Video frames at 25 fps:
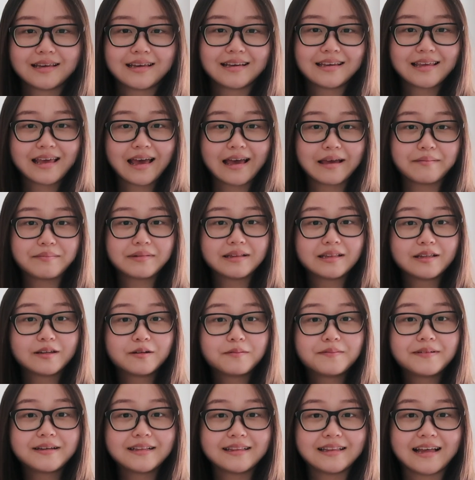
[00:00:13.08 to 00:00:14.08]
It came a little
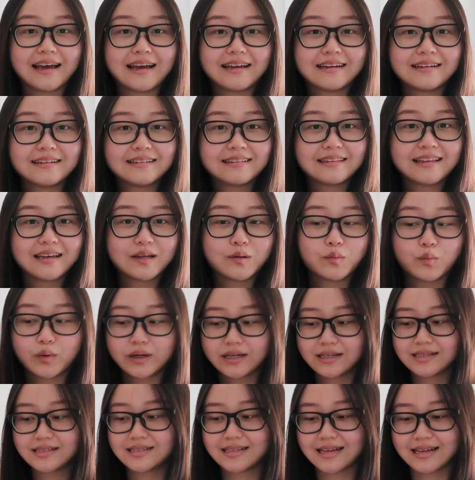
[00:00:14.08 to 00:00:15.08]
bit later than what
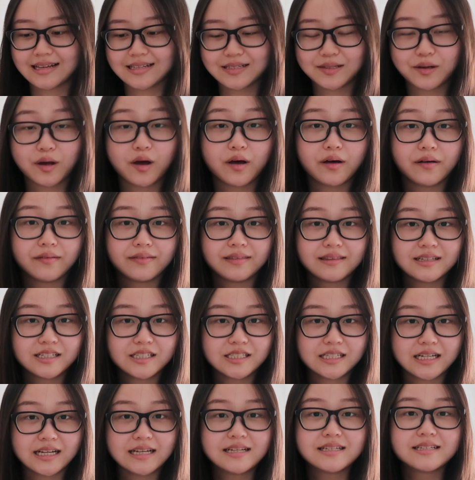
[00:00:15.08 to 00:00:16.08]
it says on the
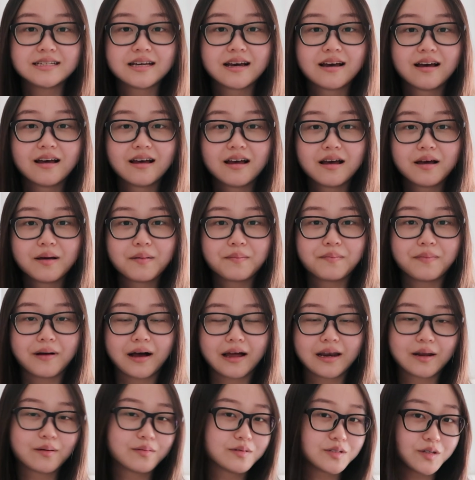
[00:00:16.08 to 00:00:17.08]
sheet,
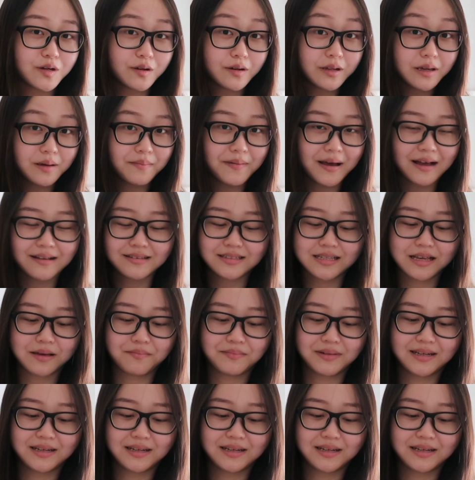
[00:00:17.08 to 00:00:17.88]
but it was only about 10